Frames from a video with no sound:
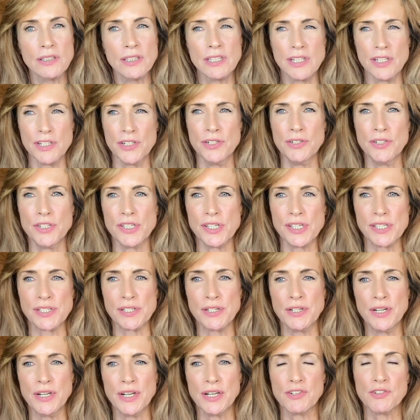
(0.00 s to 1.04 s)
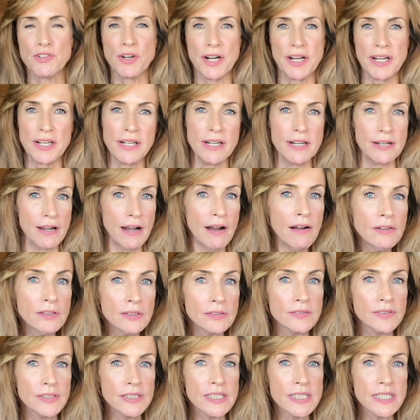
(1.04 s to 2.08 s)
that you're just trying to get out
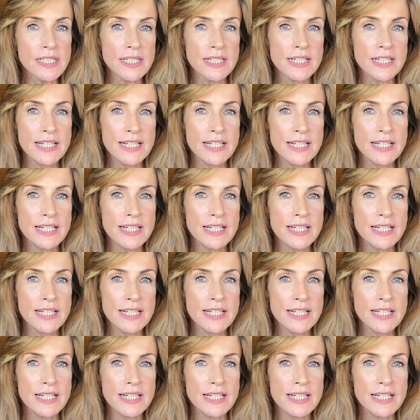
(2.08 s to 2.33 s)
of it.